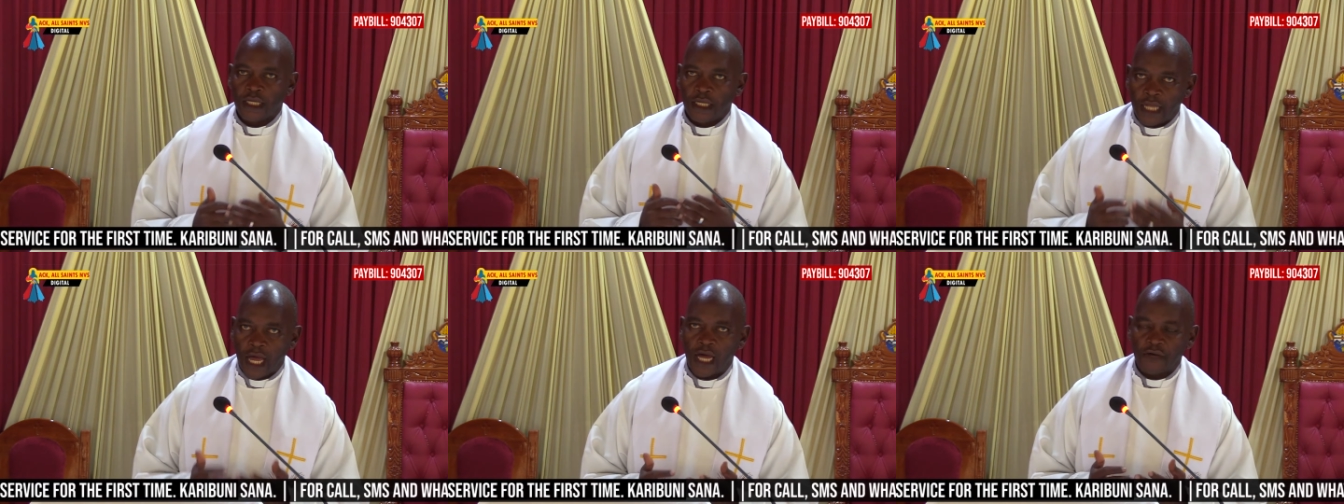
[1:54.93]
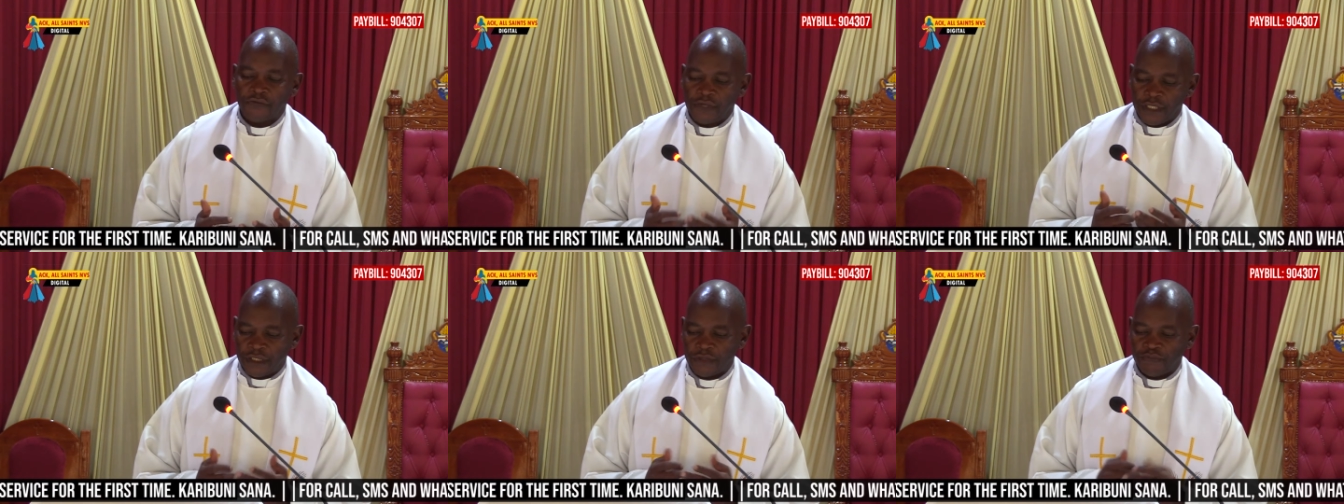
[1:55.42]
love
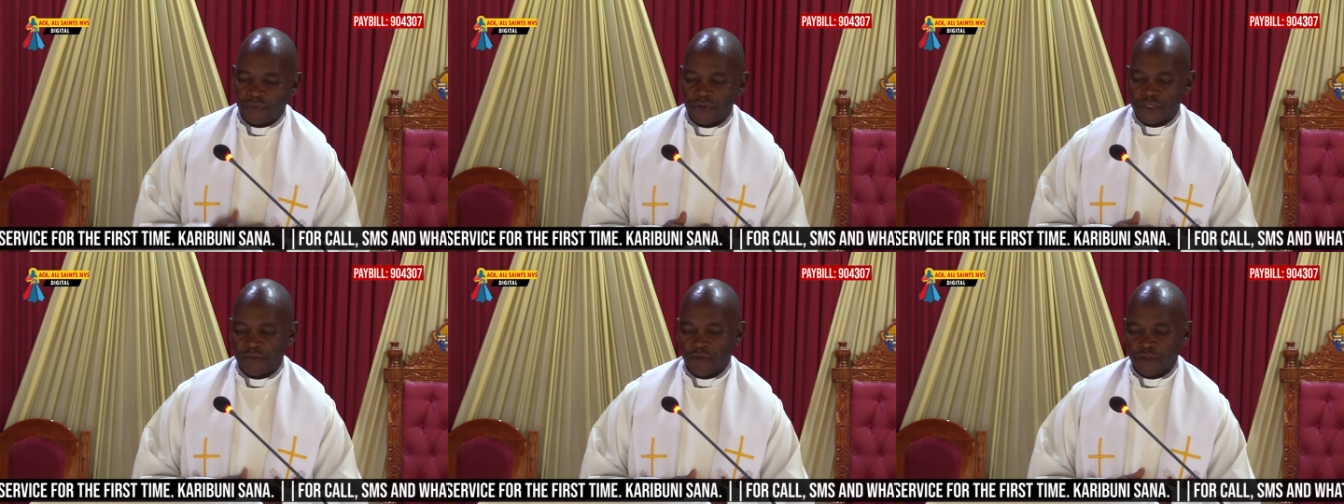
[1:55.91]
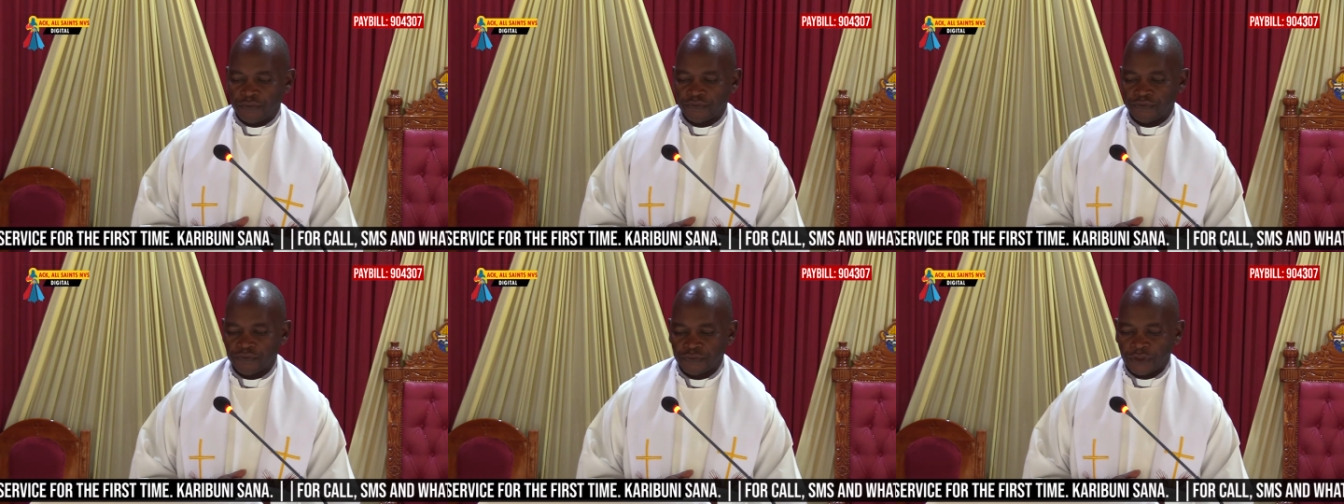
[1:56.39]
is impossible
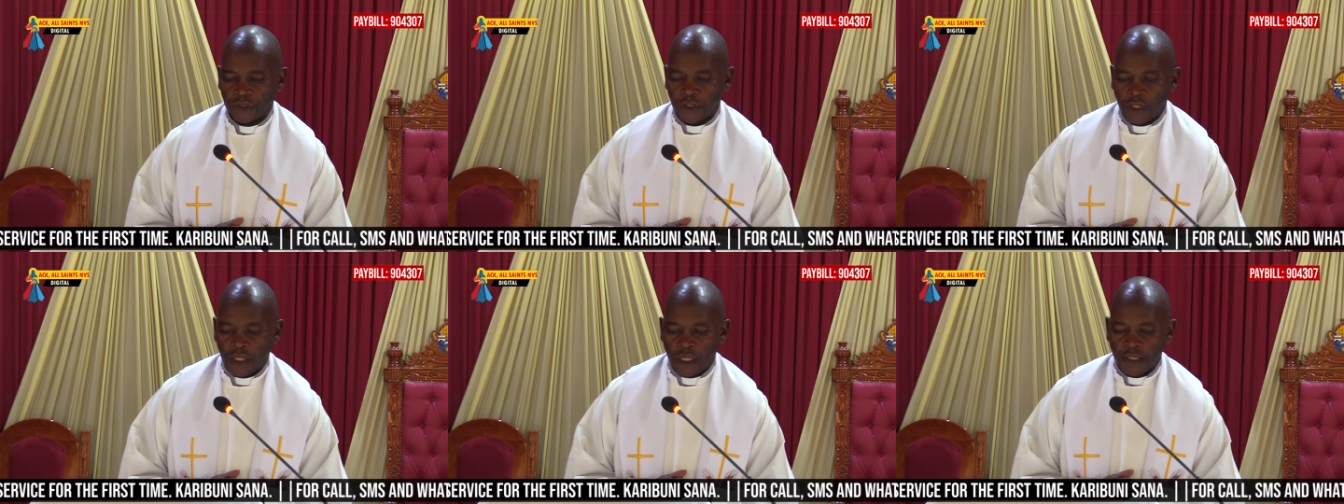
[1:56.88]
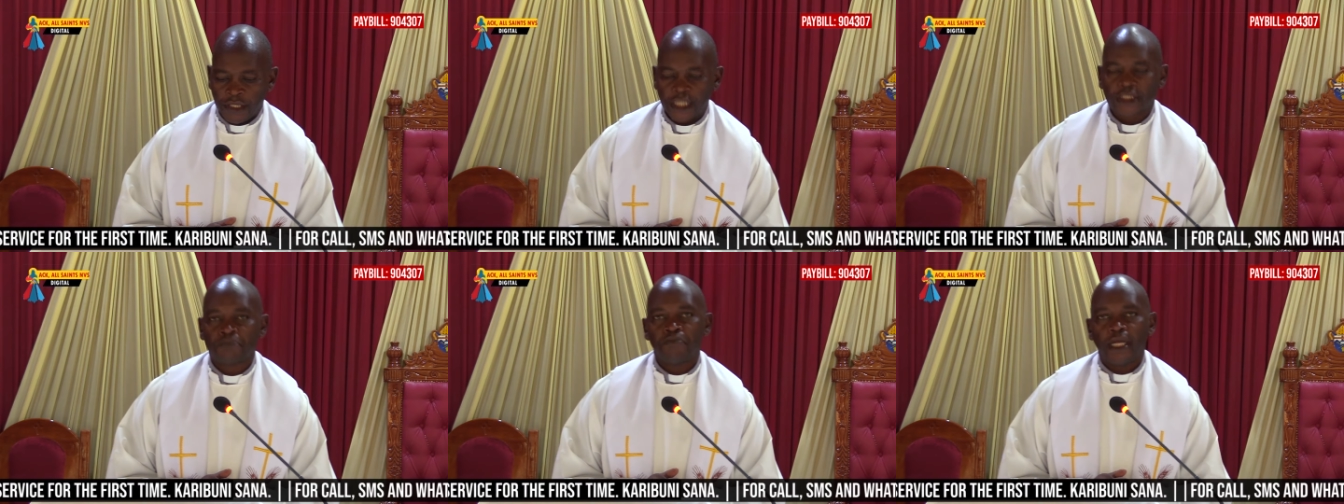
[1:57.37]

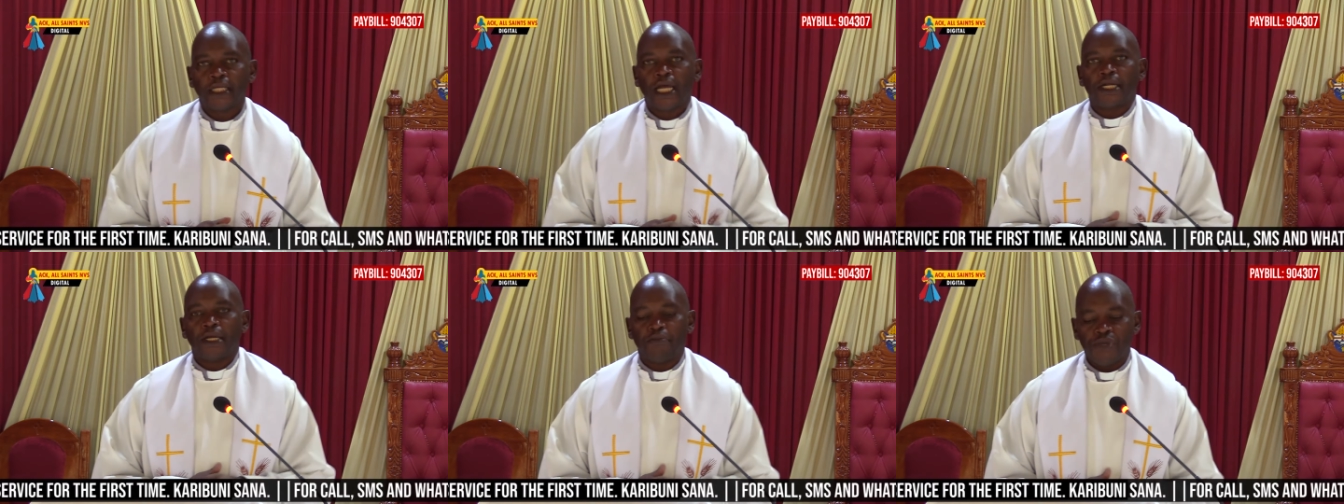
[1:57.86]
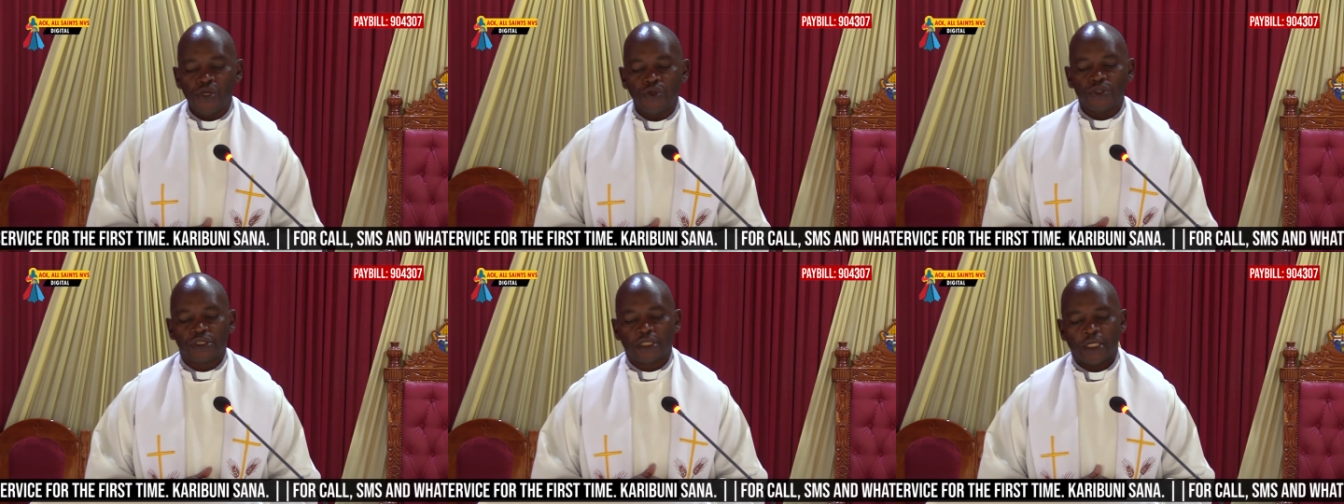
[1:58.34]
yet men had
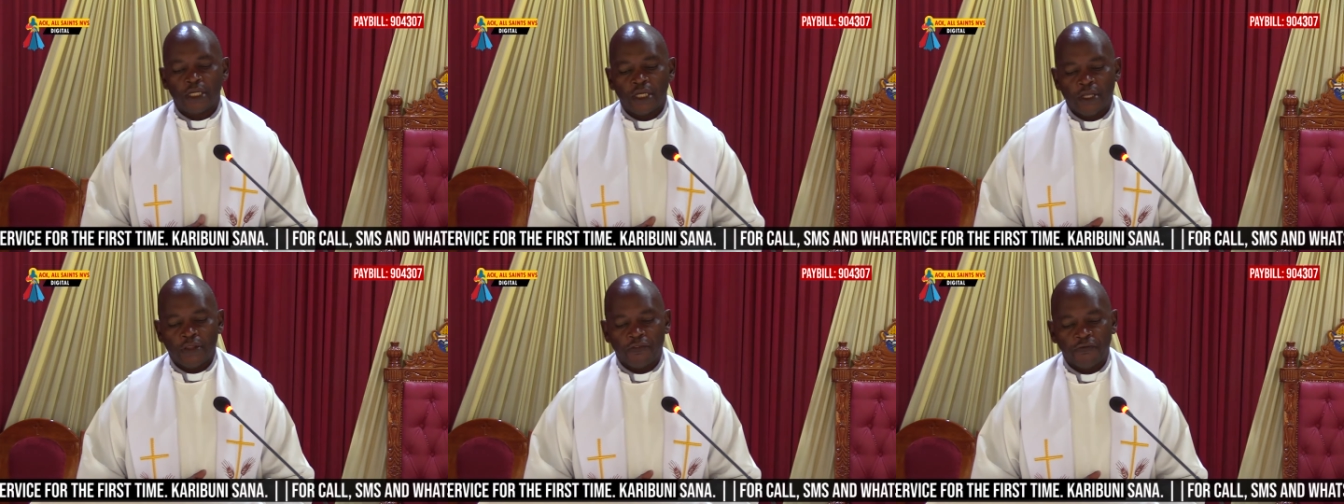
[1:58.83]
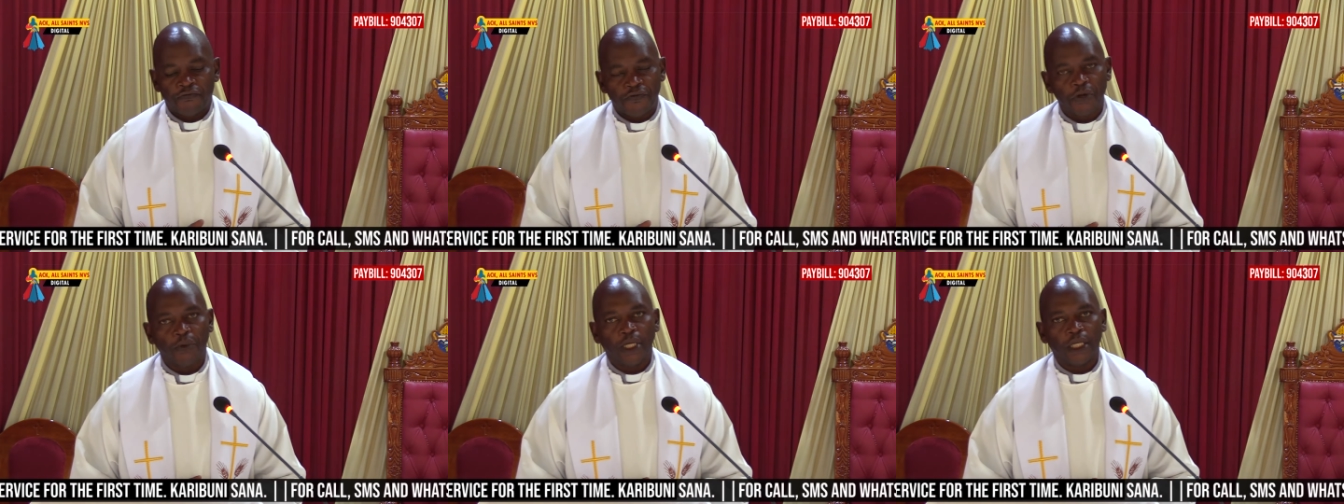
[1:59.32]
abused the
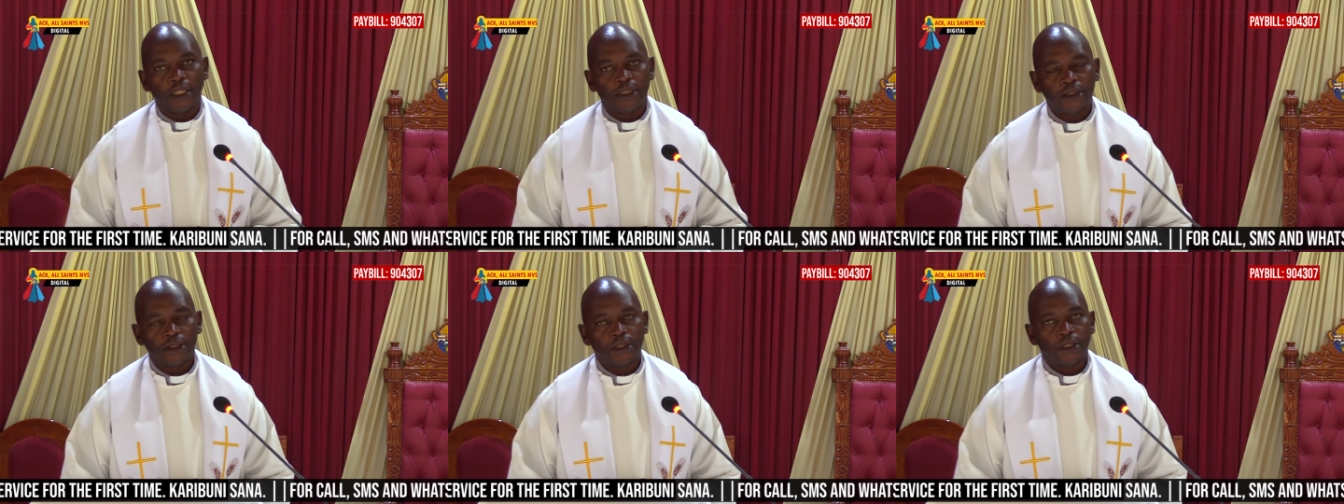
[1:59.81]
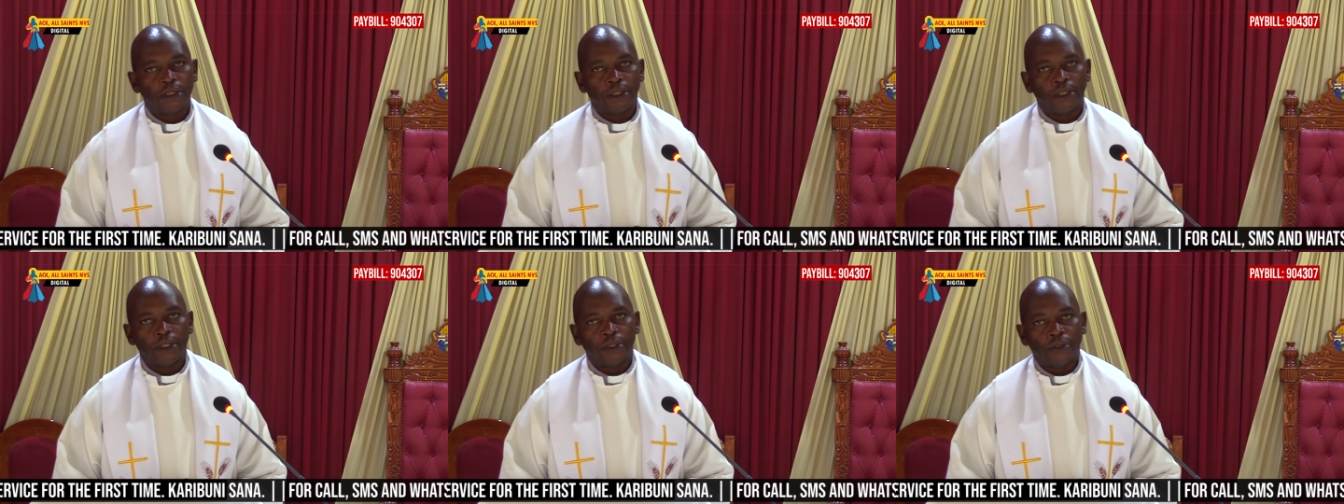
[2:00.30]
free will
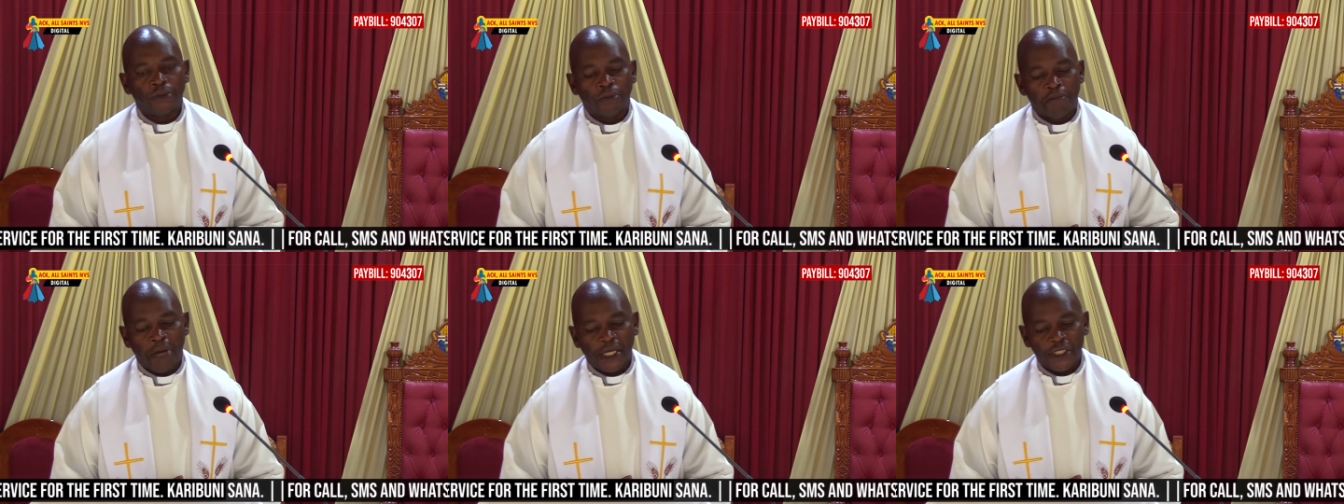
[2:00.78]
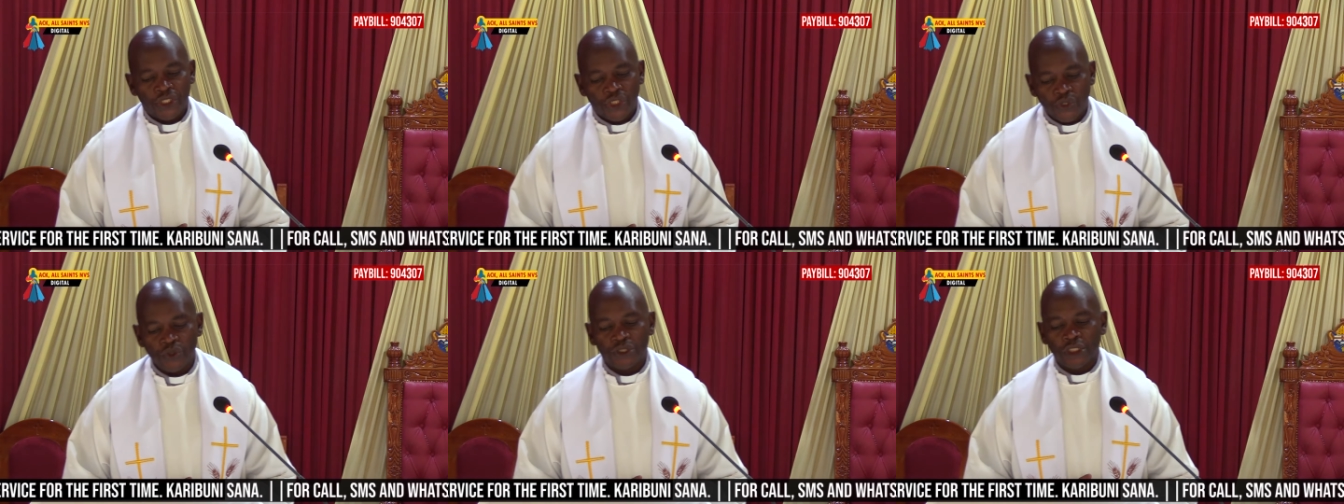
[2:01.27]
by
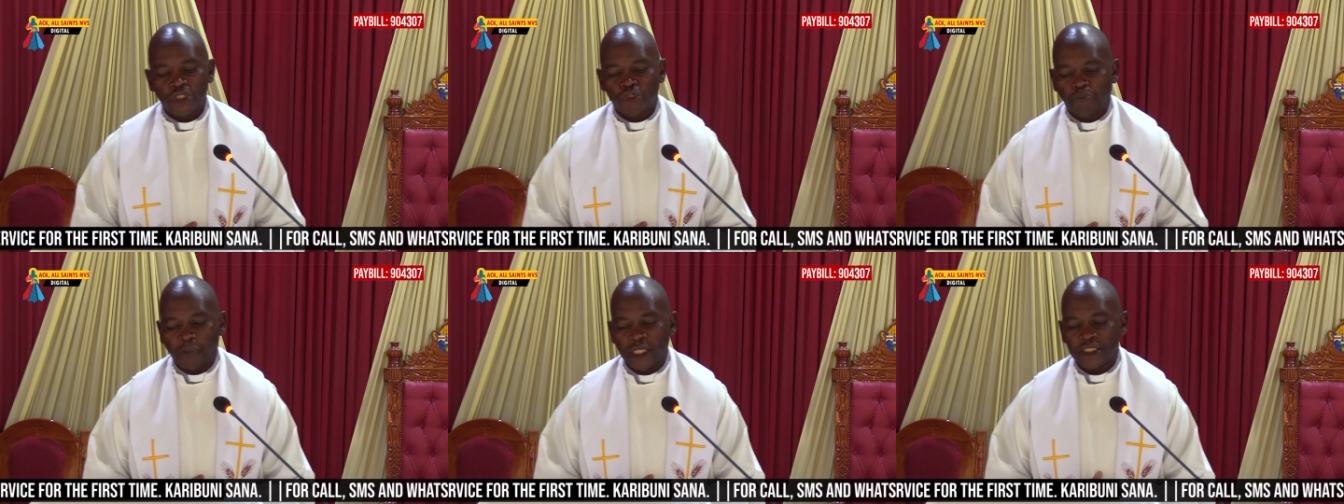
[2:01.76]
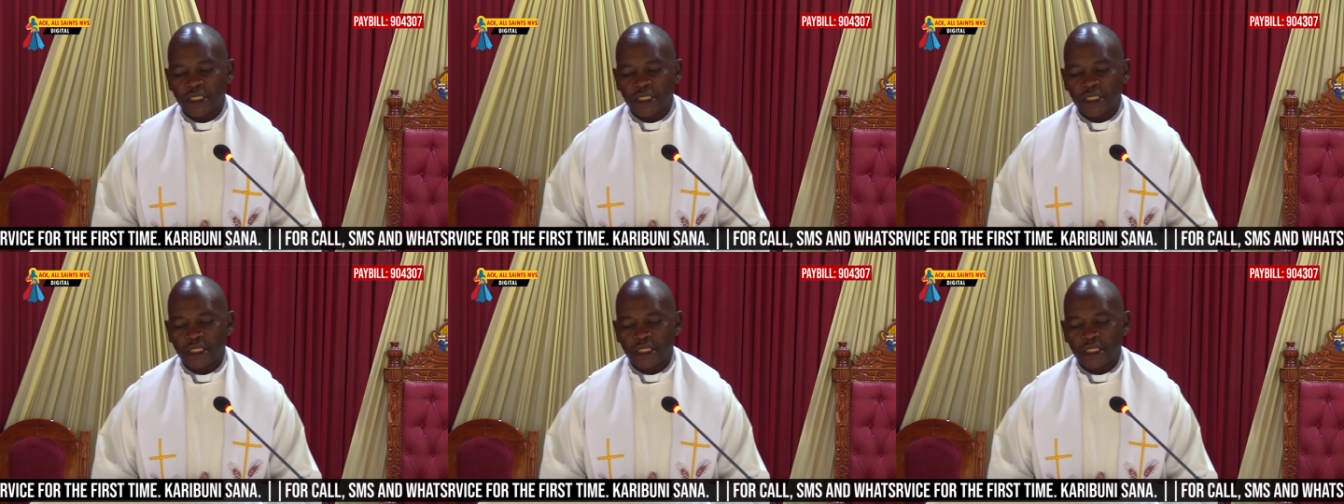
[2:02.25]
choosing to please